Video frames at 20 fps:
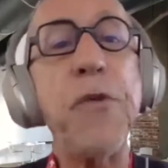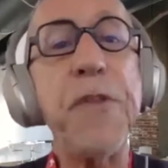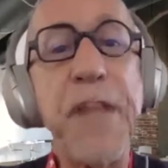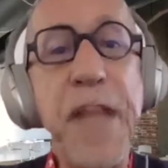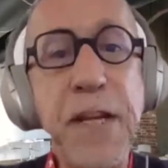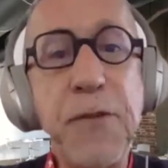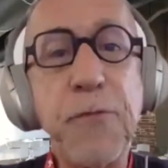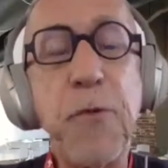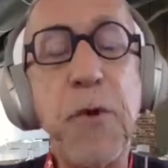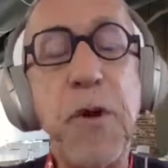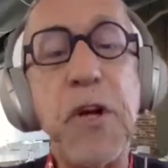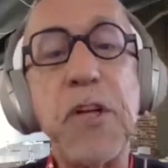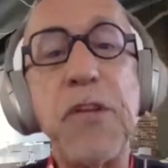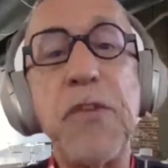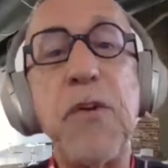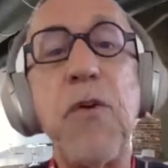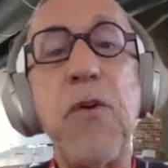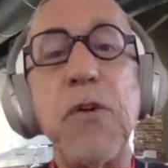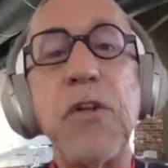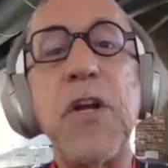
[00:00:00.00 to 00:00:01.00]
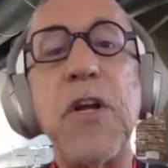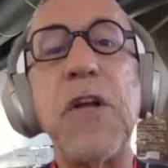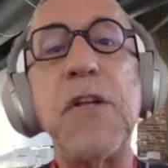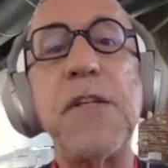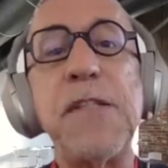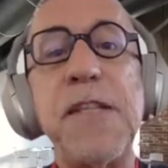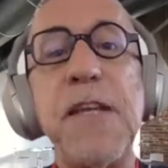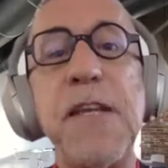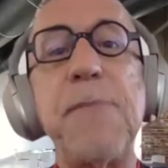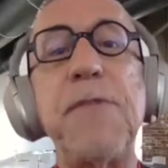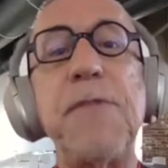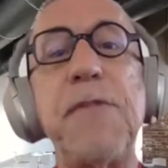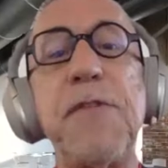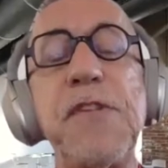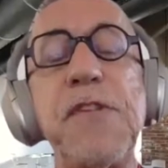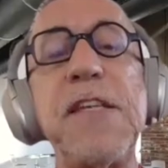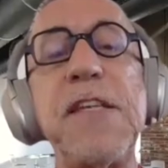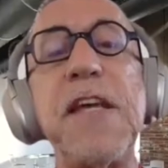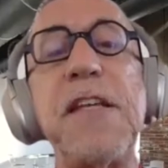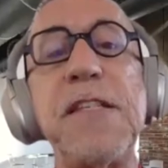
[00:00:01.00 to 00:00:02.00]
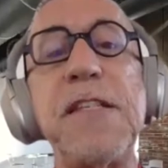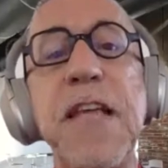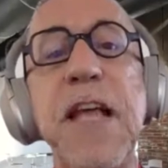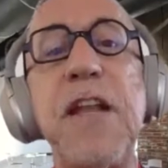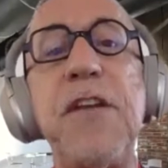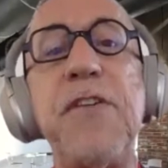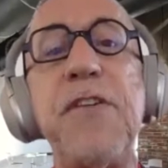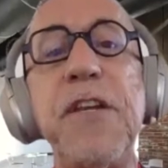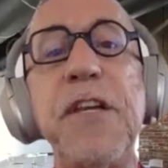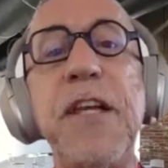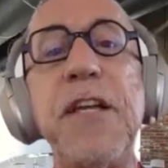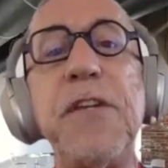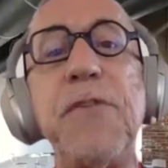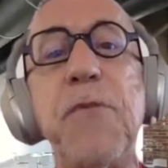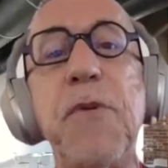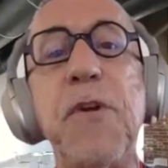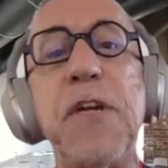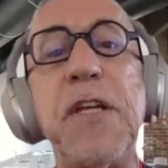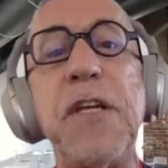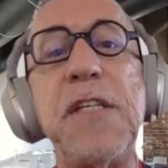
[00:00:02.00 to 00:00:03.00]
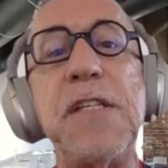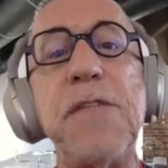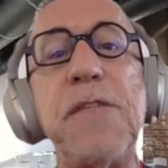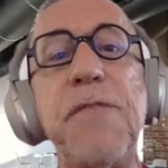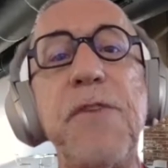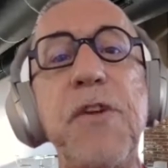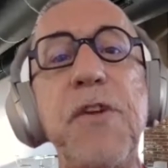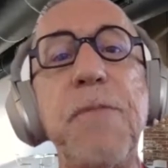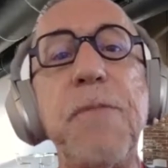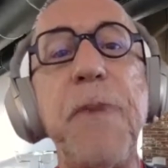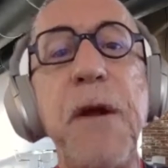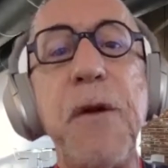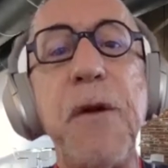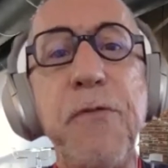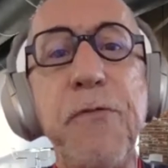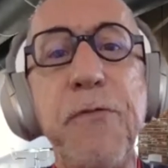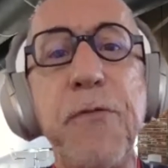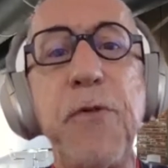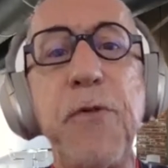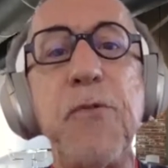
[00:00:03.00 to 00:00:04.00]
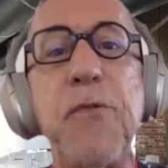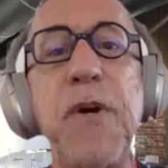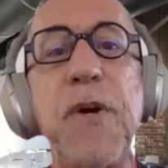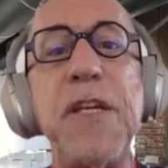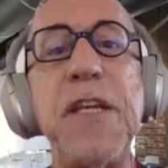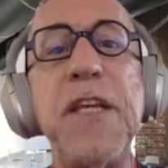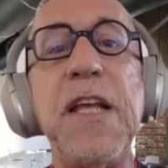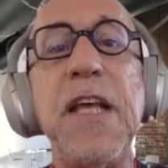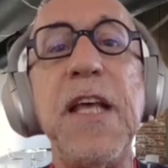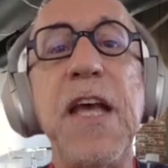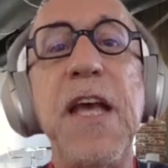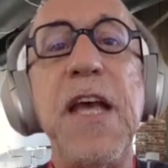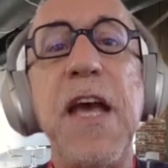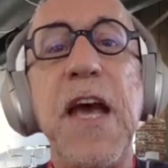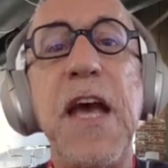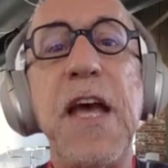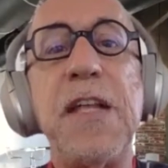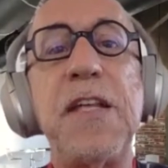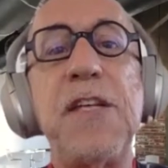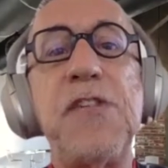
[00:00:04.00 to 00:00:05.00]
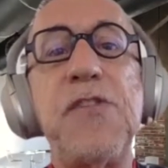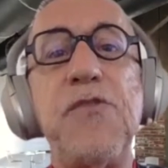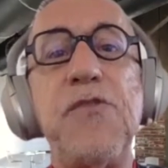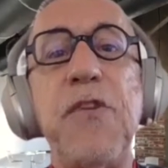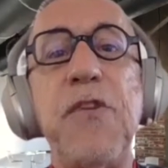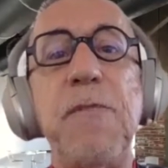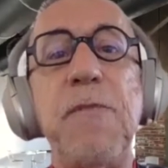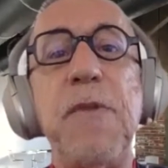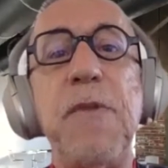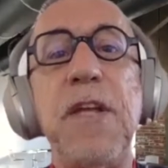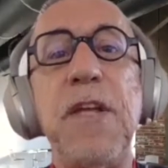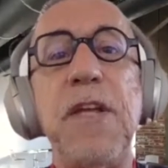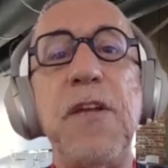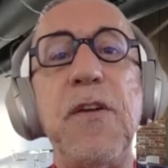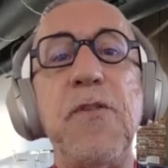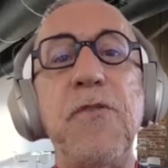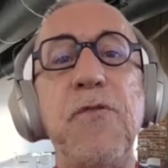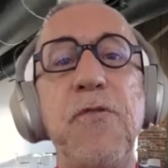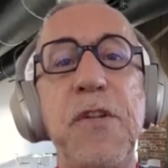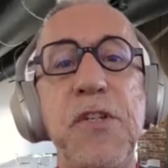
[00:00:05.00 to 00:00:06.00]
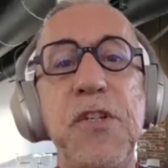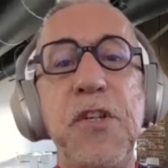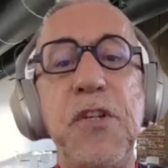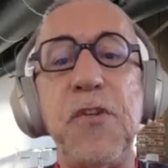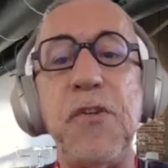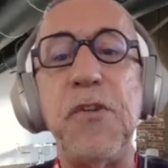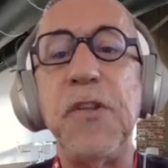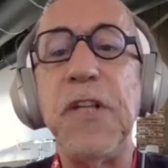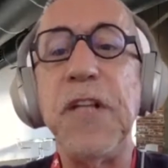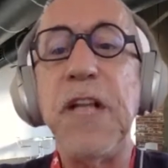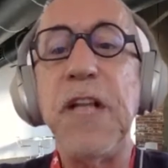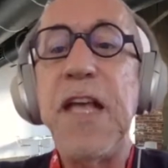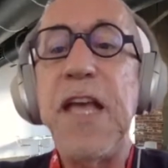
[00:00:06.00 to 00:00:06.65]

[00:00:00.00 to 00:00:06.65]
network, the whole concept of the Science Gallery network is a very powerful one and extremely original.